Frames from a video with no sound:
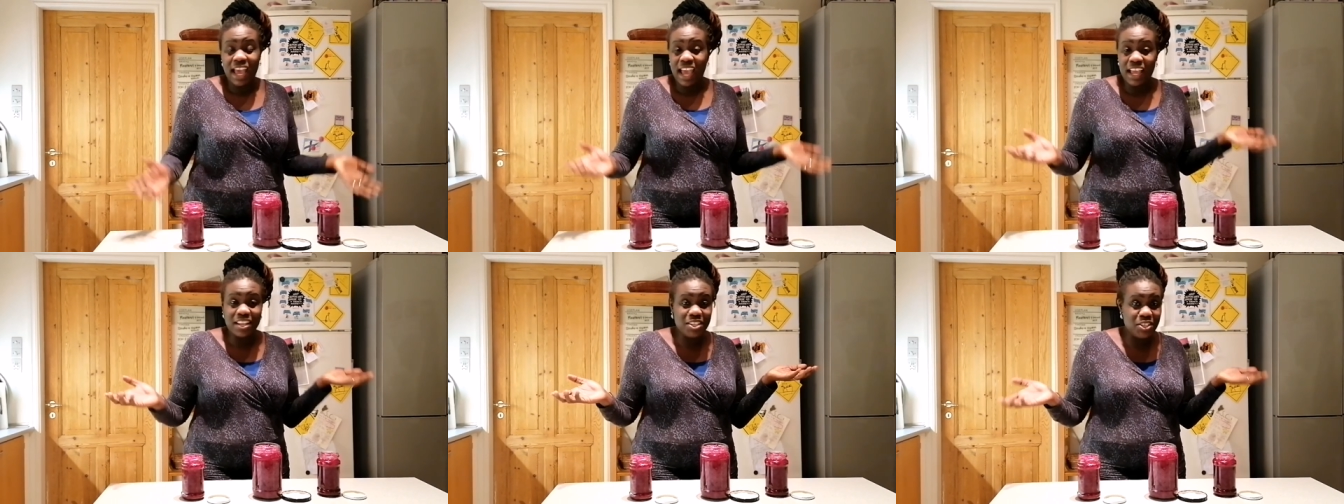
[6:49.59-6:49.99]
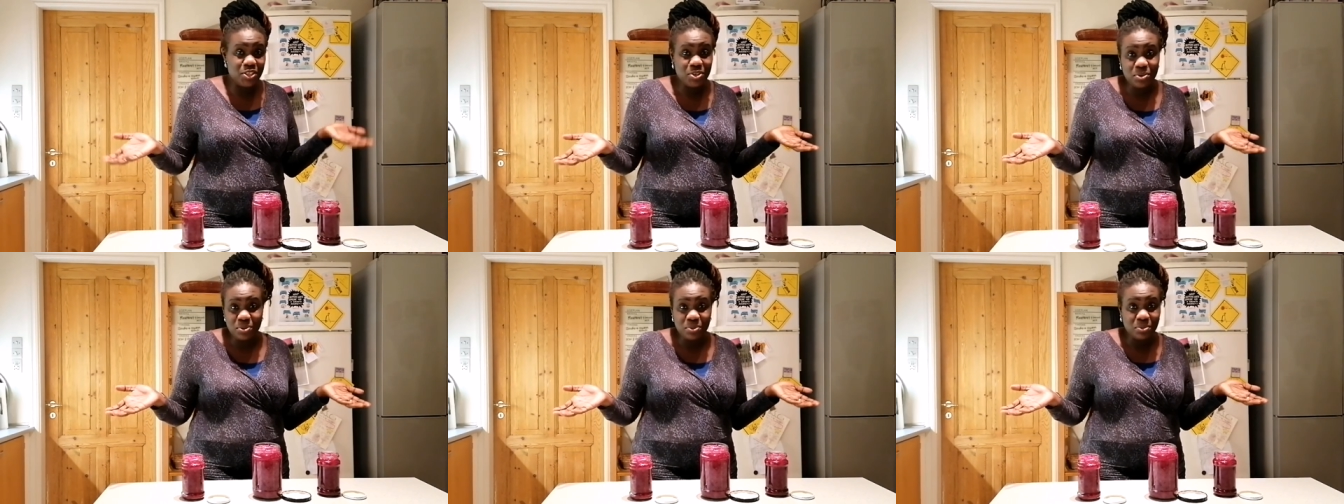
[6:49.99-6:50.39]
and
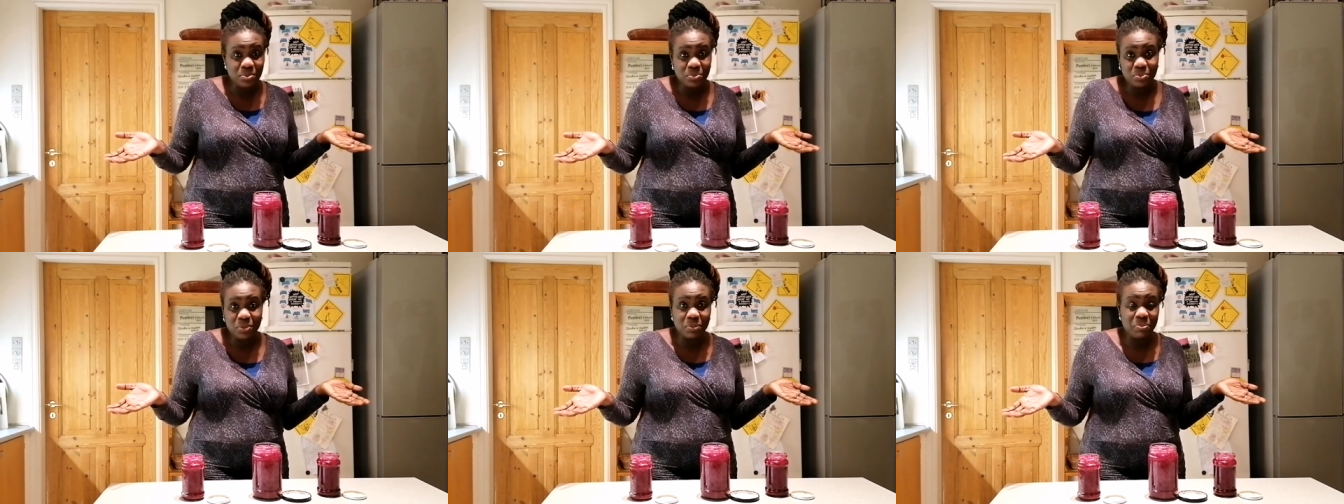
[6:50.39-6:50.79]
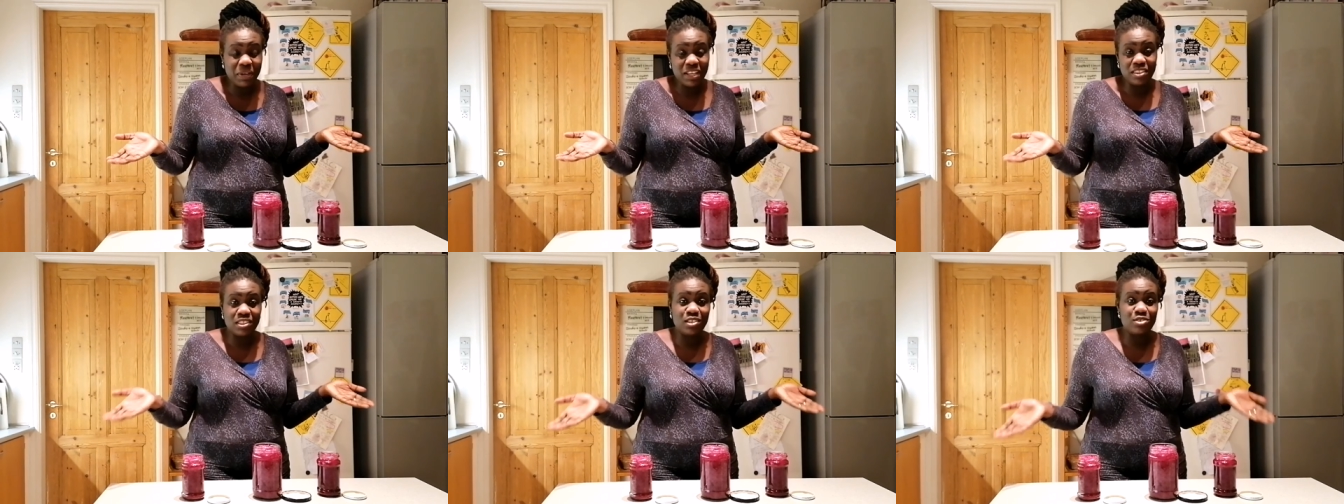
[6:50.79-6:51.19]
you will
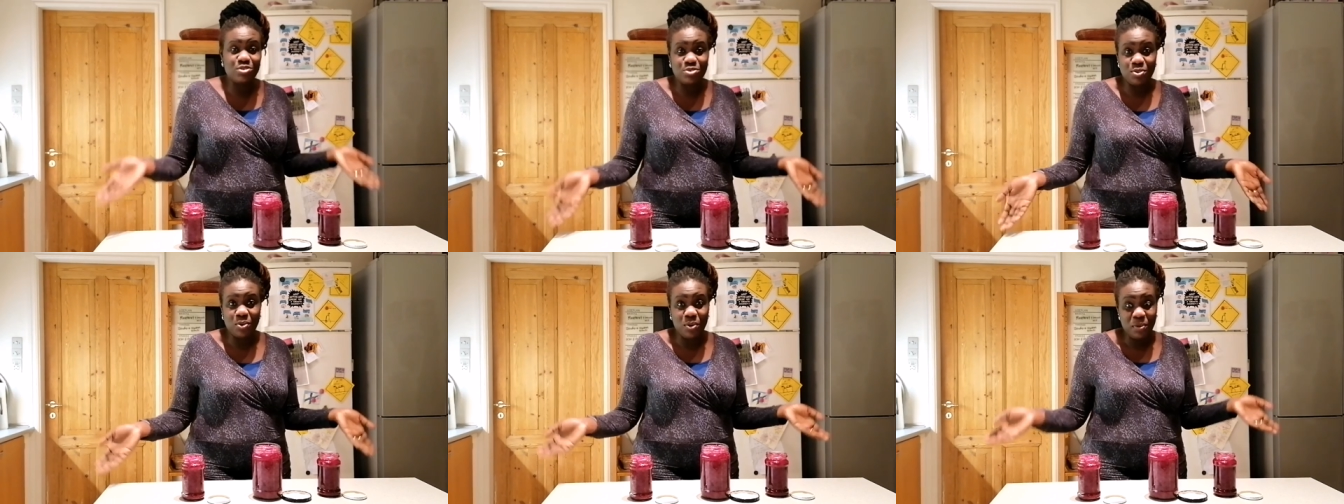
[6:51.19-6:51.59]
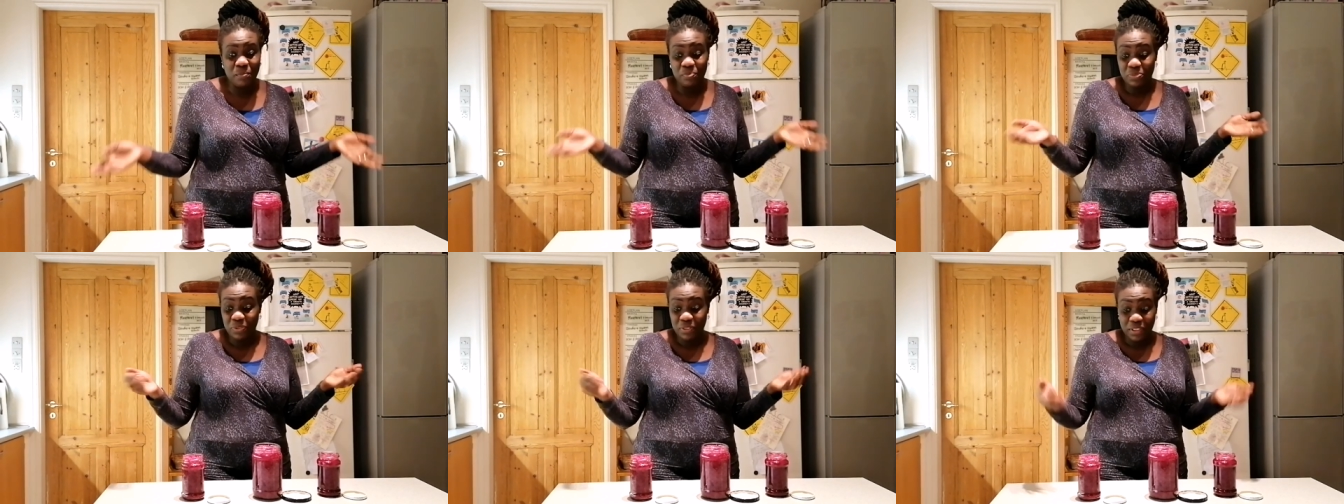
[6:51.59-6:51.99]
be in the
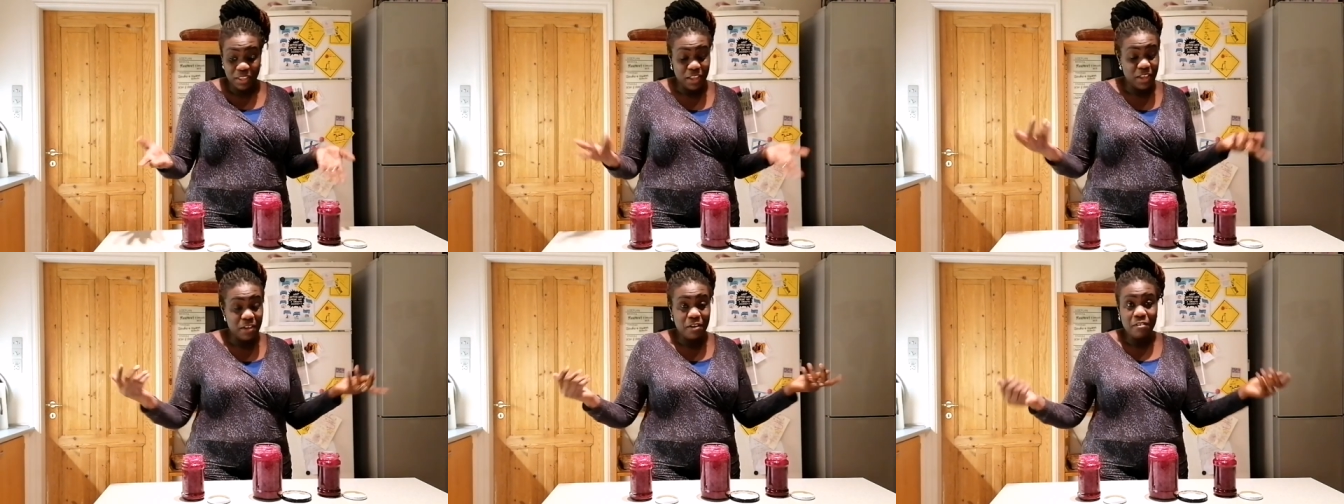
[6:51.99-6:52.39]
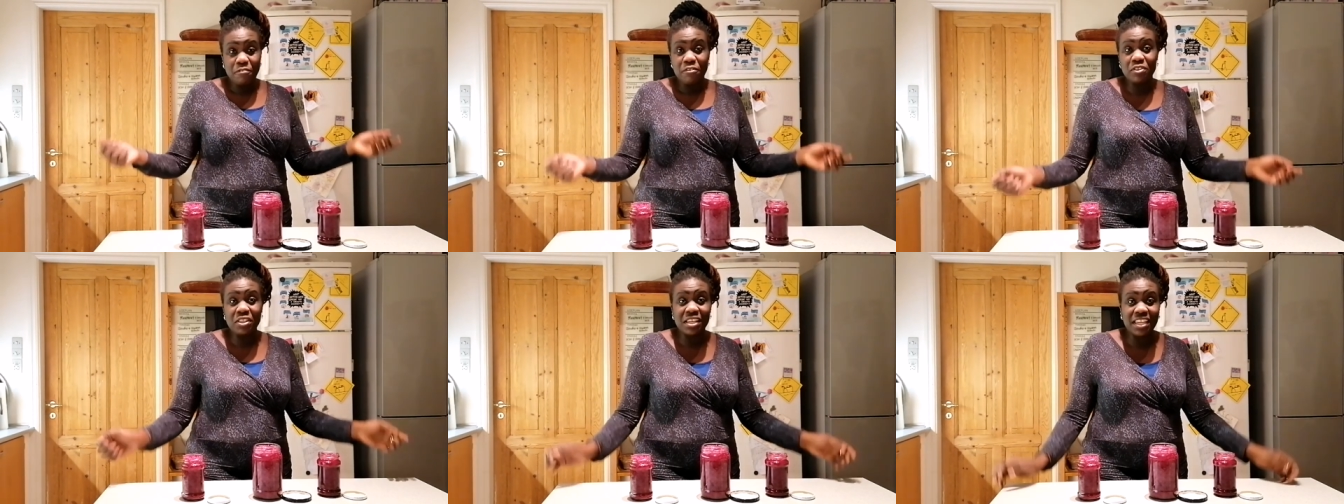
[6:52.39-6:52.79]
draw
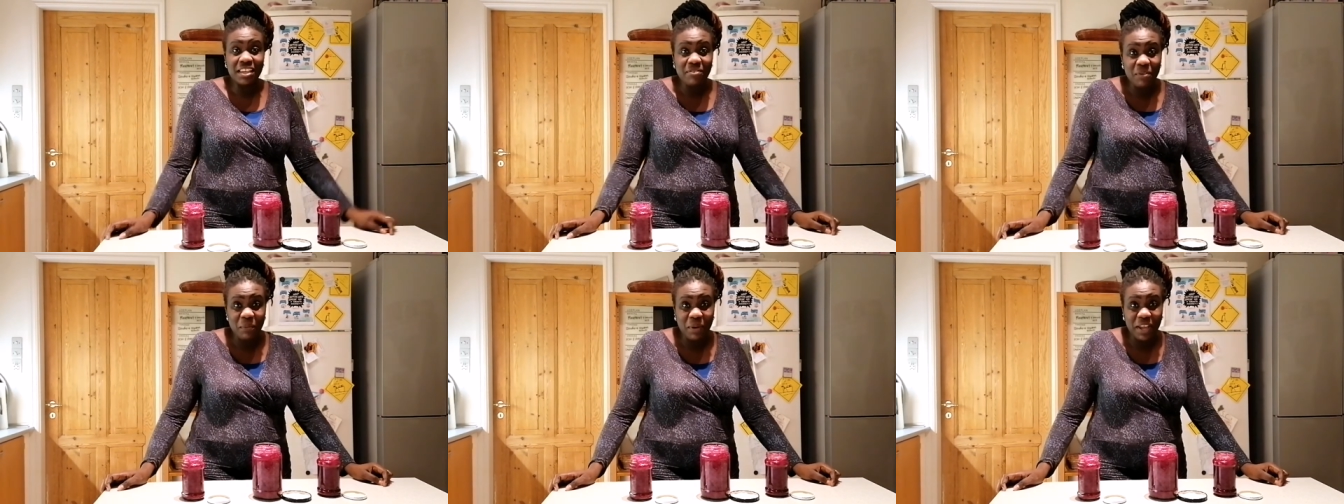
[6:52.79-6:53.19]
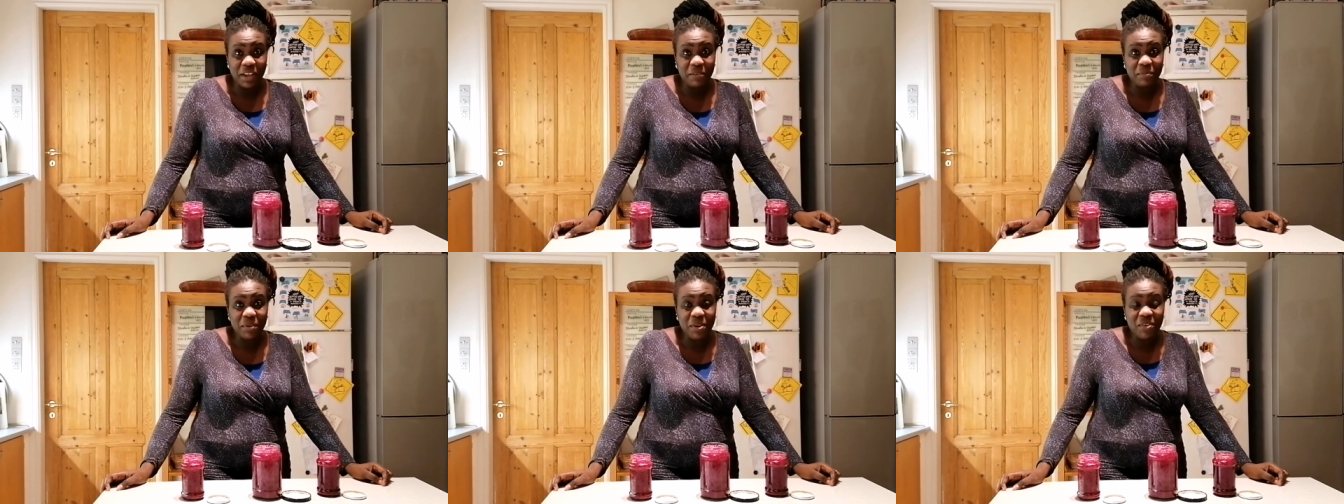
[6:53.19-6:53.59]
for the
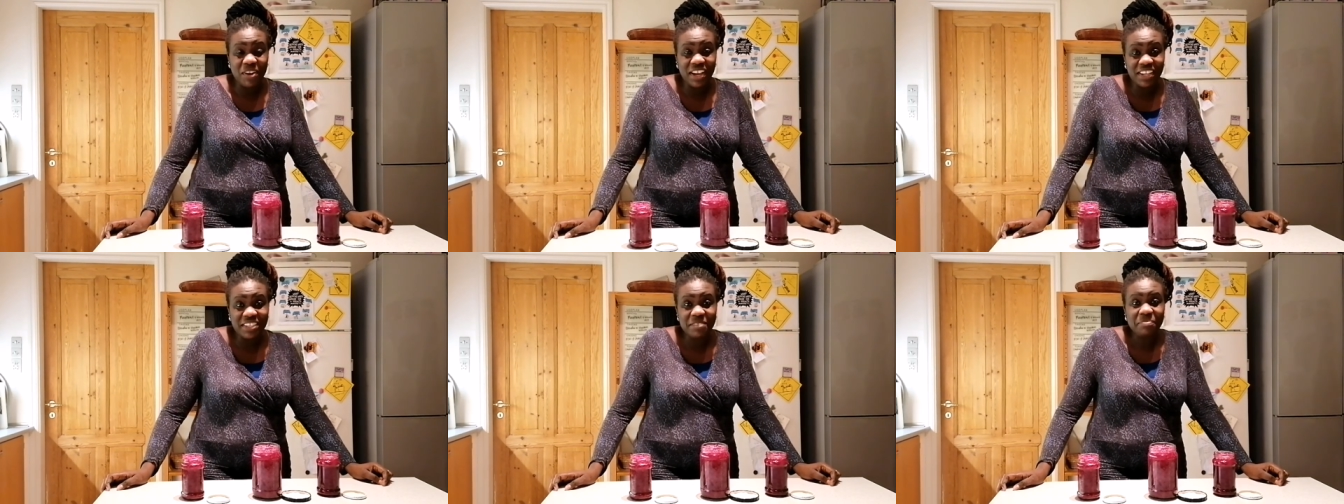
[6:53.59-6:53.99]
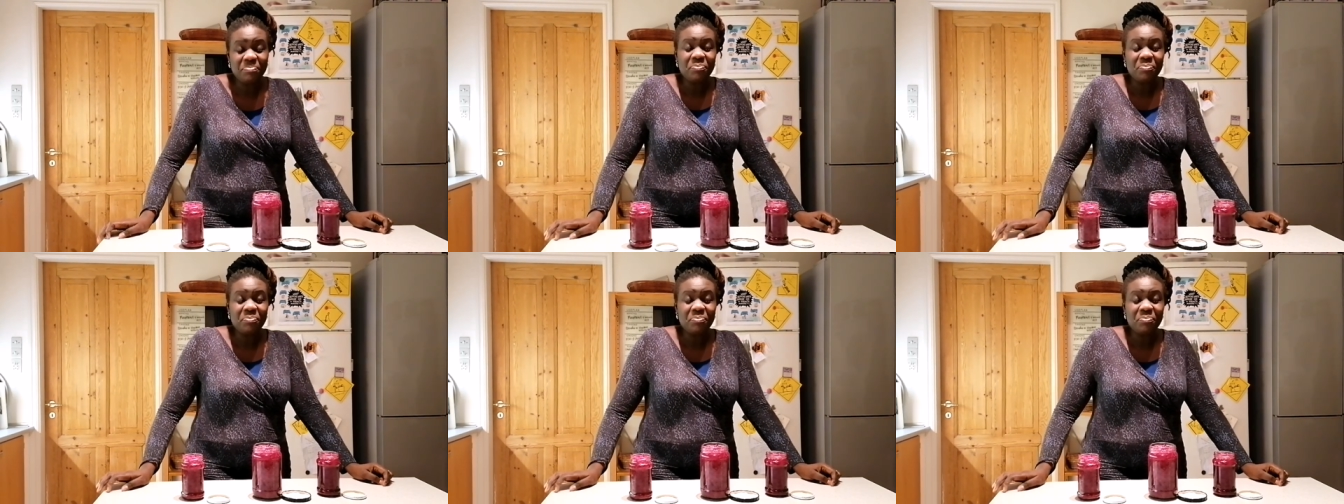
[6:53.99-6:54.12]
giveaway. All right.